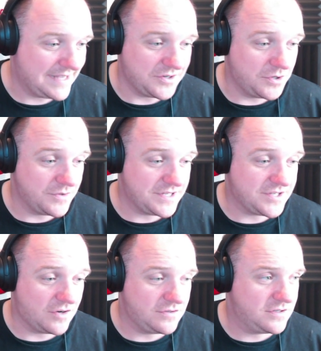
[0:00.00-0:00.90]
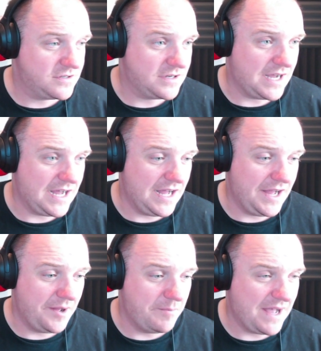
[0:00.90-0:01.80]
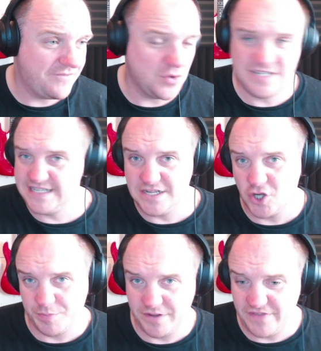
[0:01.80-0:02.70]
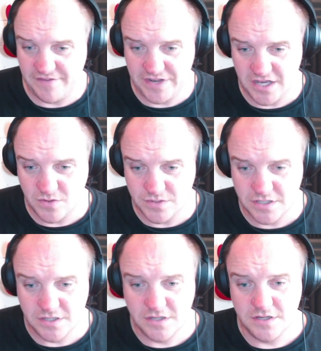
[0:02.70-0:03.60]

Don't know this song. Um, I've only seen a couple of their videos.